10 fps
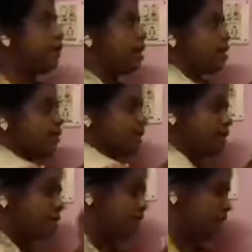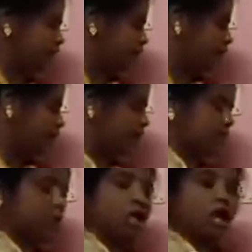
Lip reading: conservation of linear momentum,